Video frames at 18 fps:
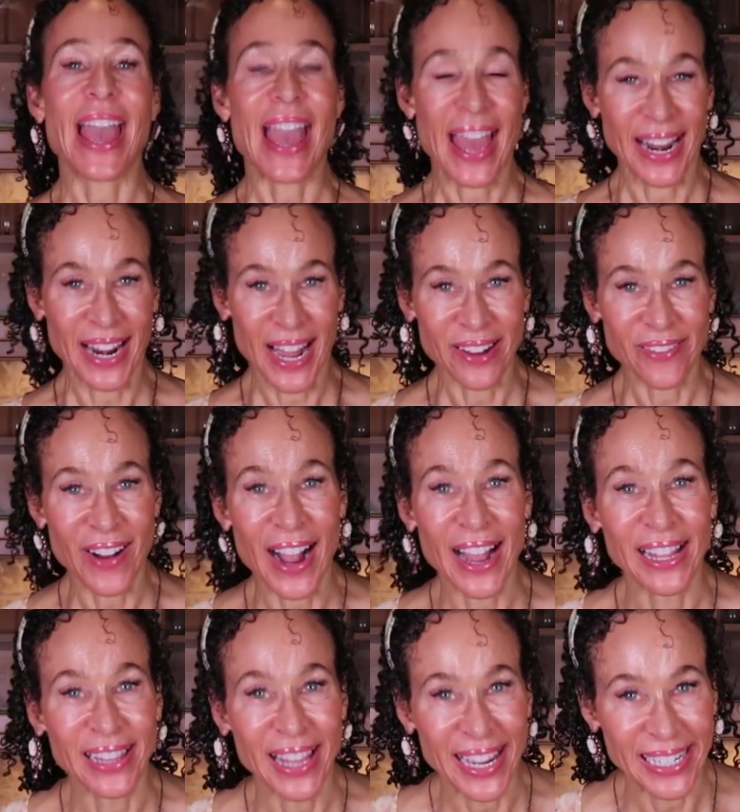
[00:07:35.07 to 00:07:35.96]
And I've
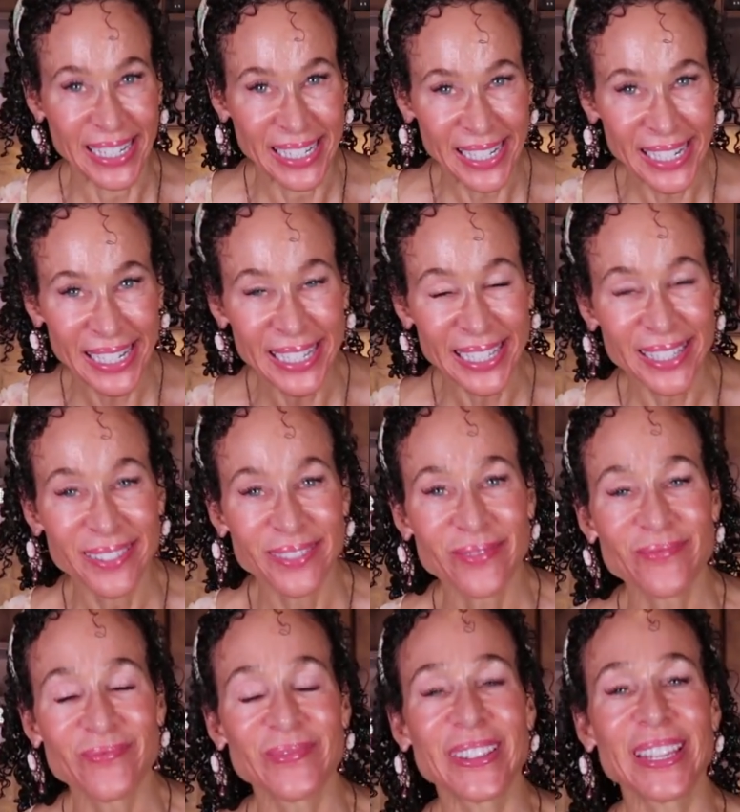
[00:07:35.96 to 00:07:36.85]
highlighted it
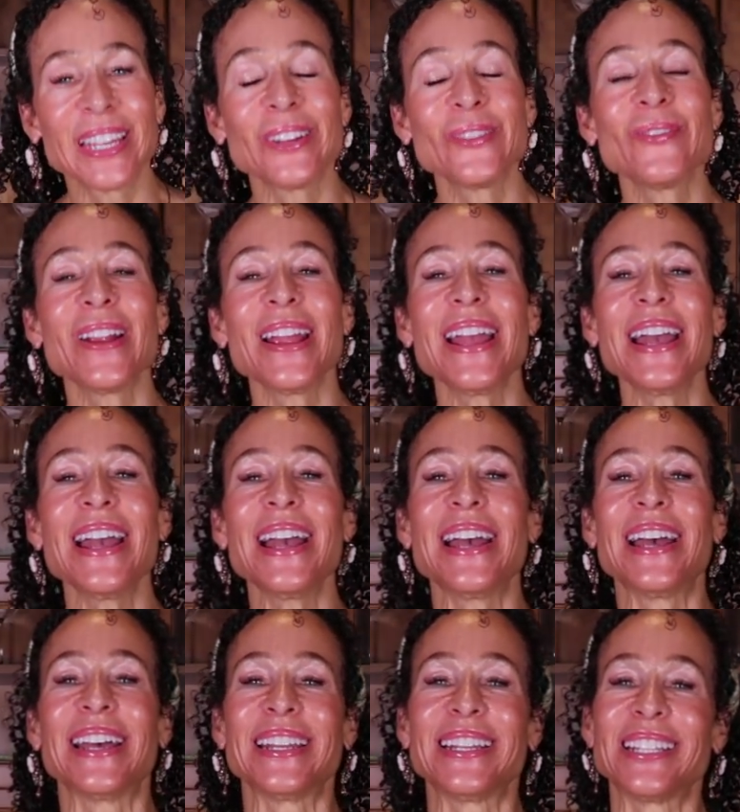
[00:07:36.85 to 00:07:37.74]
in
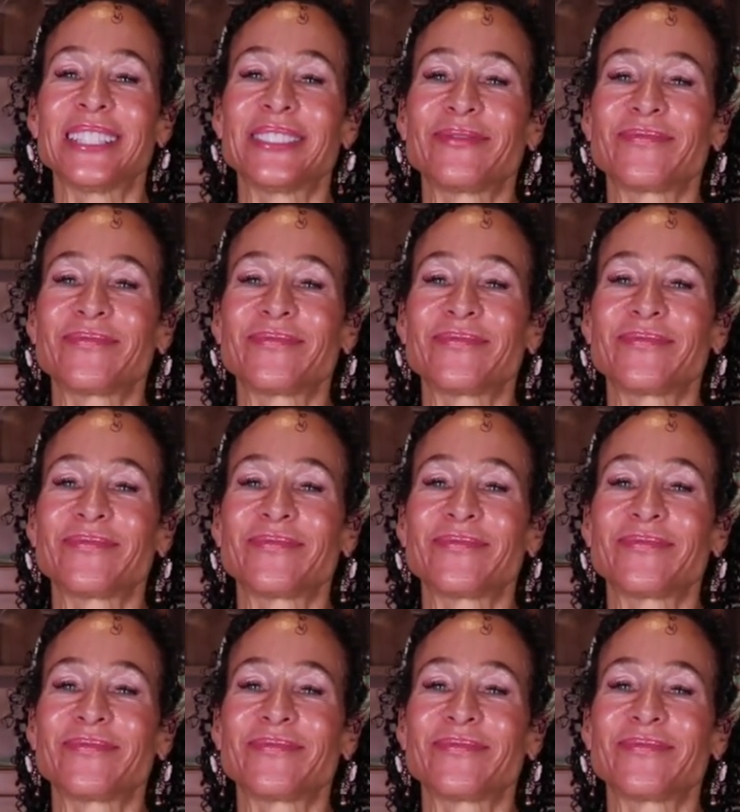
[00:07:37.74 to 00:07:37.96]
red.